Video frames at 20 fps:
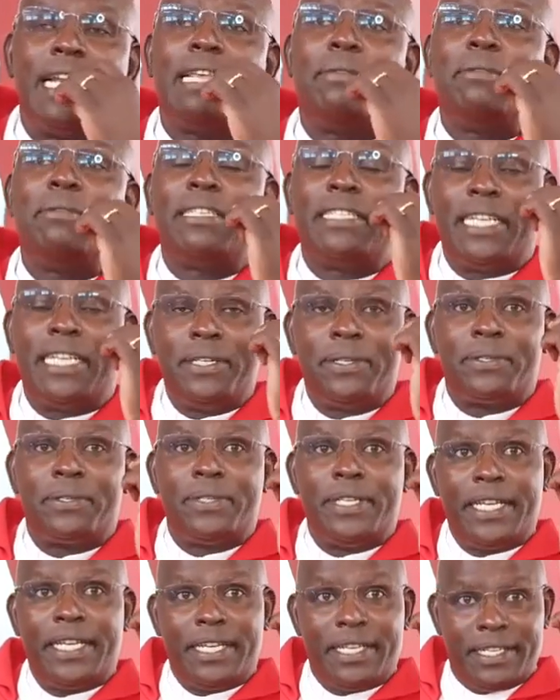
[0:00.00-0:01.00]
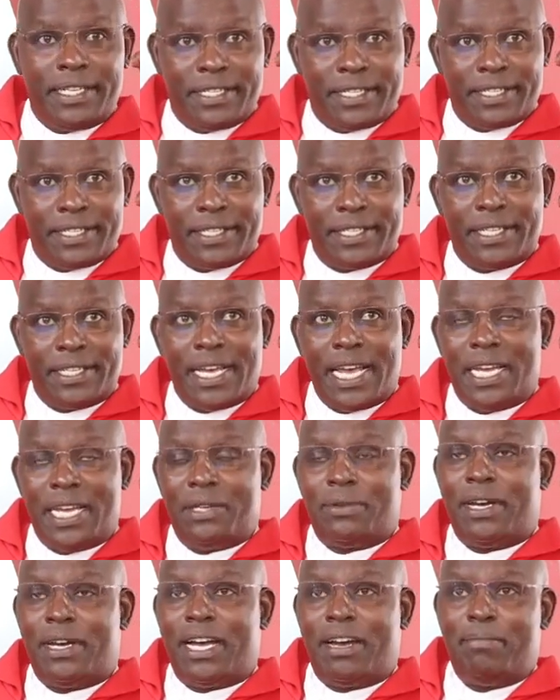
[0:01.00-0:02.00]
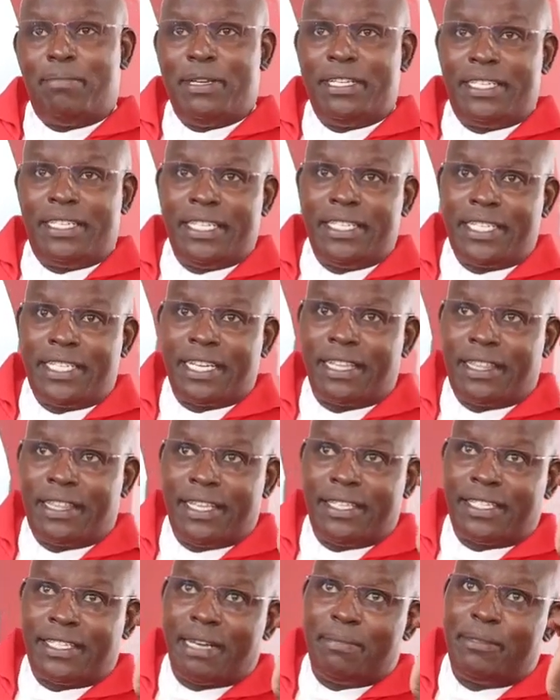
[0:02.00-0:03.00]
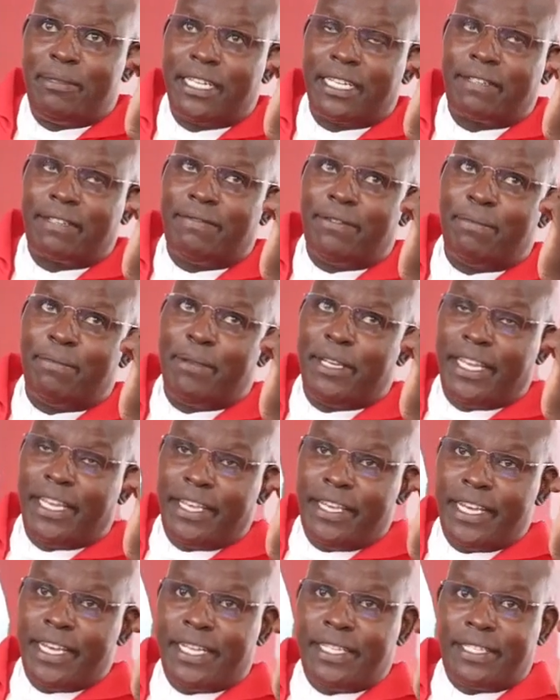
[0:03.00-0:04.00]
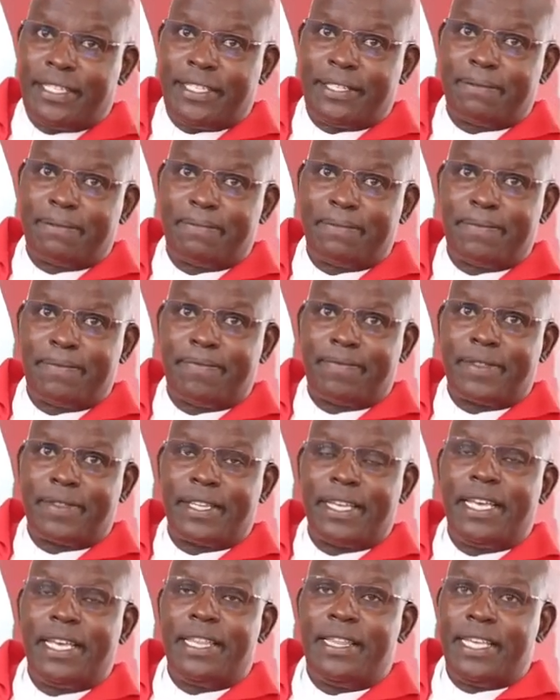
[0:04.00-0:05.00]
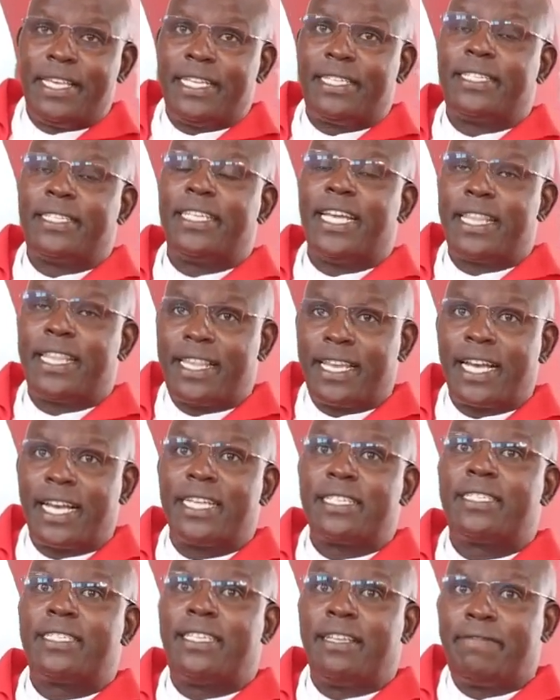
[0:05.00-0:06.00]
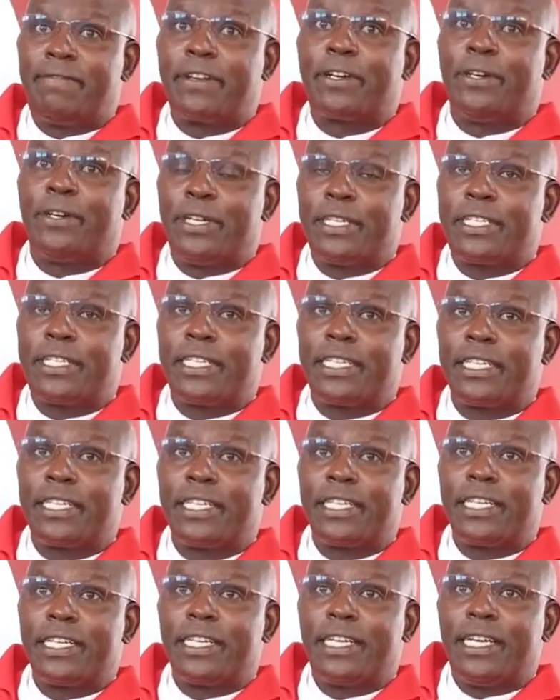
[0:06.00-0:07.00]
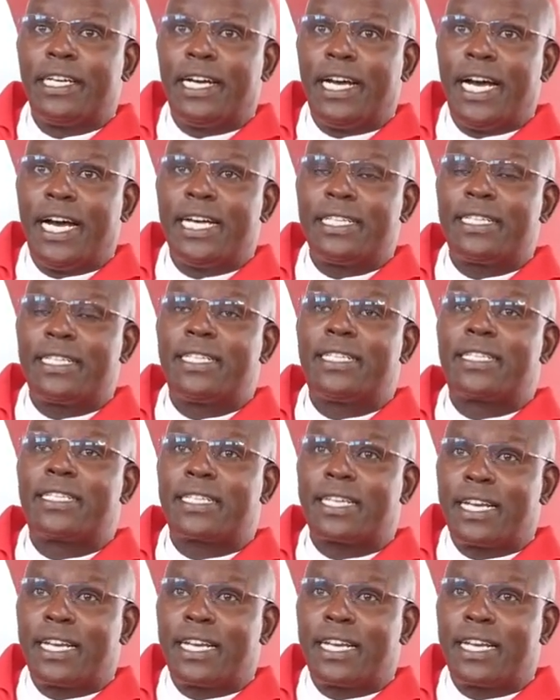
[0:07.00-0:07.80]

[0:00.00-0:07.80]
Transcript: And let me tell you today, I know I have been teaching this subject for many years. There is nothing as difficult as